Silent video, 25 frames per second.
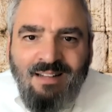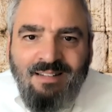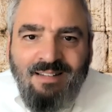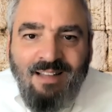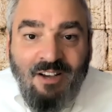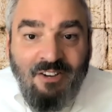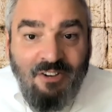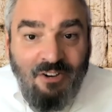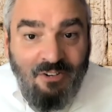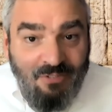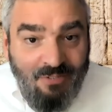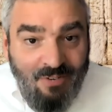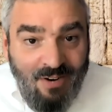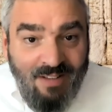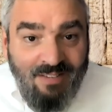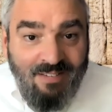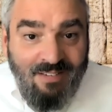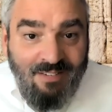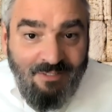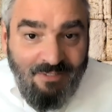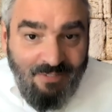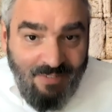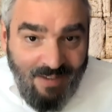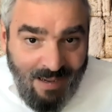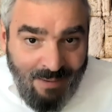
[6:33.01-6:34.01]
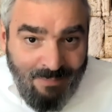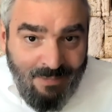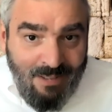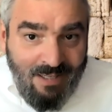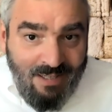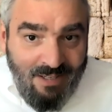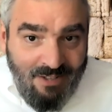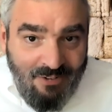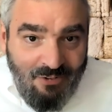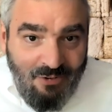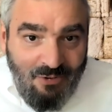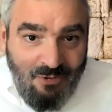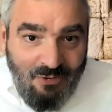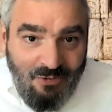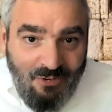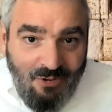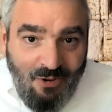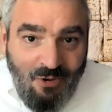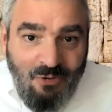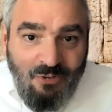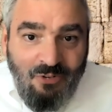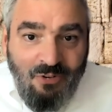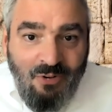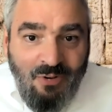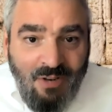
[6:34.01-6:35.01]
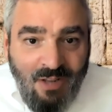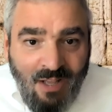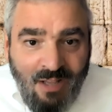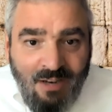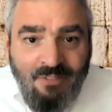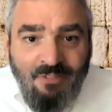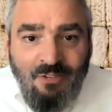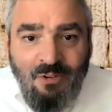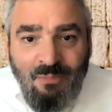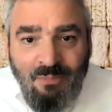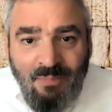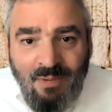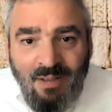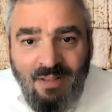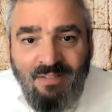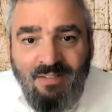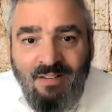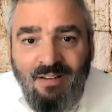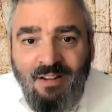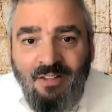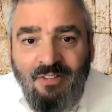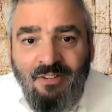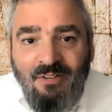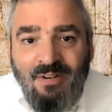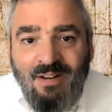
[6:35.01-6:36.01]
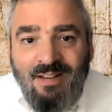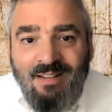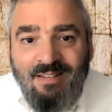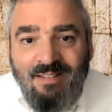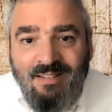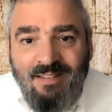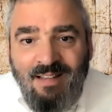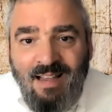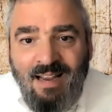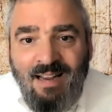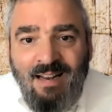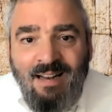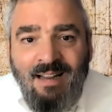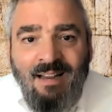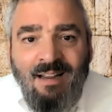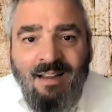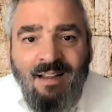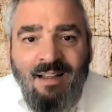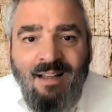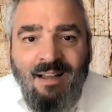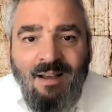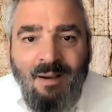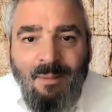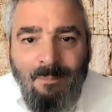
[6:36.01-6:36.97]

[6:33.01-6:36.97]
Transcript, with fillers: tell your friends and family to do so, so none of you miss another exciting,